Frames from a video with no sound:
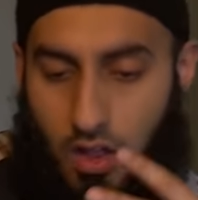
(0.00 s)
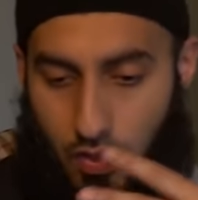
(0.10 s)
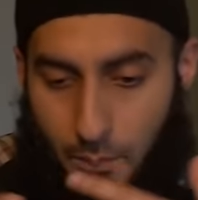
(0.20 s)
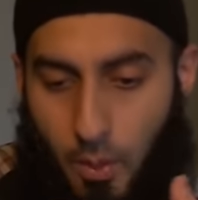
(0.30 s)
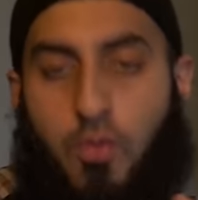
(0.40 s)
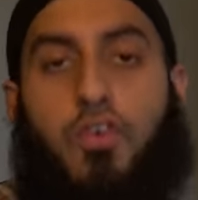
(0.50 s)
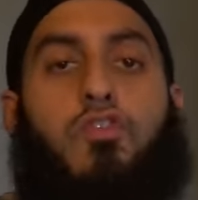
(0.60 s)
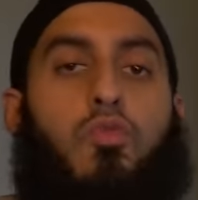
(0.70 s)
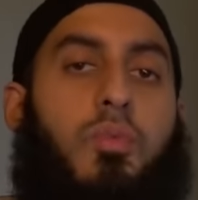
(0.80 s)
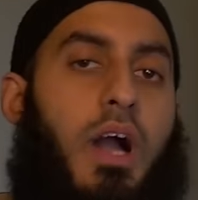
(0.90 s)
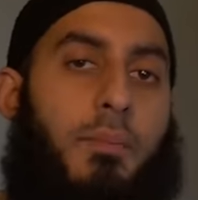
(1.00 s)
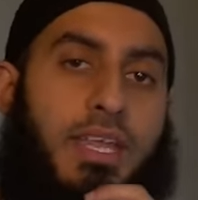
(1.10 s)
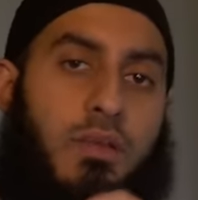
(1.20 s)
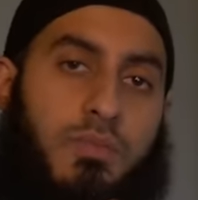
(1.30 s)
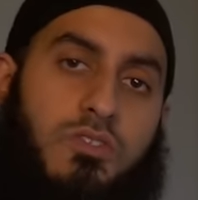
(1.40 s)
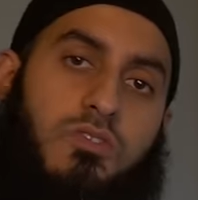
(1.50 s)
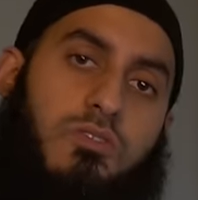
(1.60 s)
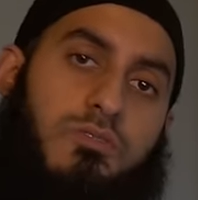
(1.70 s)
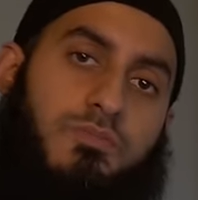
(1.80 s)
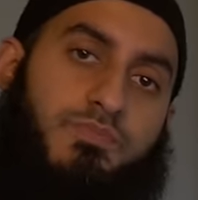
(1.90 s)
The both of you become enemies.
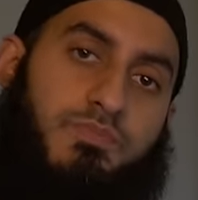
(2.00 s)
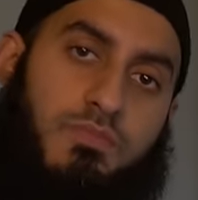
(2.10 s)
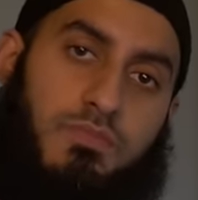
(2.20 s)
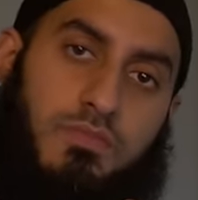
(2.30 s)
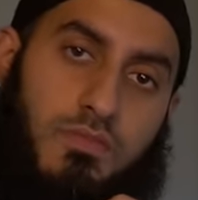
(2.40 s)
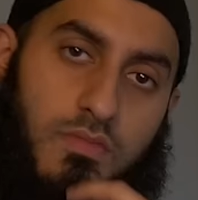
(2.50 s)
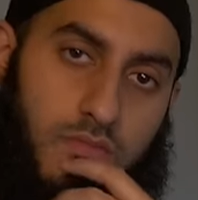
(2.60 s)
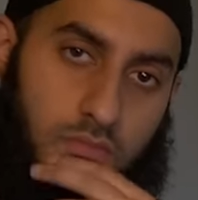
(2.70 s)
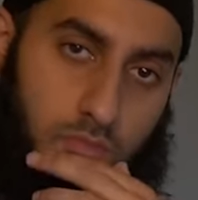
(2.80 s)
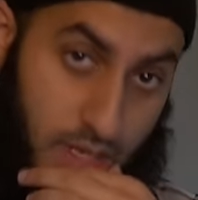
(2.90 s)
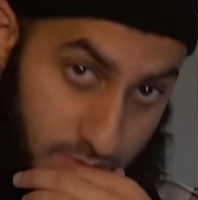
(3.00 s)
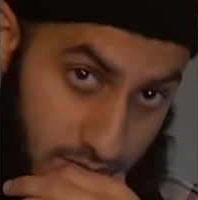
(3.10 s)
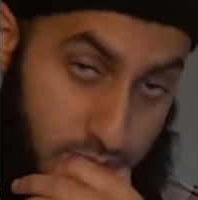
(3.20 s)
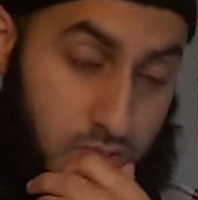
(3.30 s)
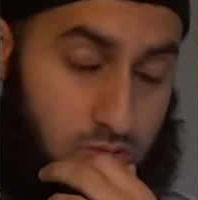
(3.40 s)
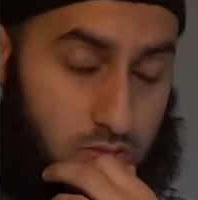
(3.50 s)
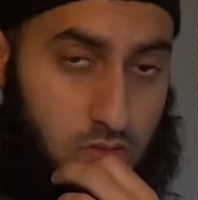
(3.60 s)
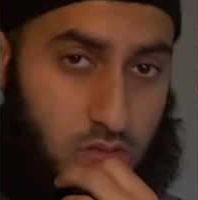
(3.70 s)
Become enemies.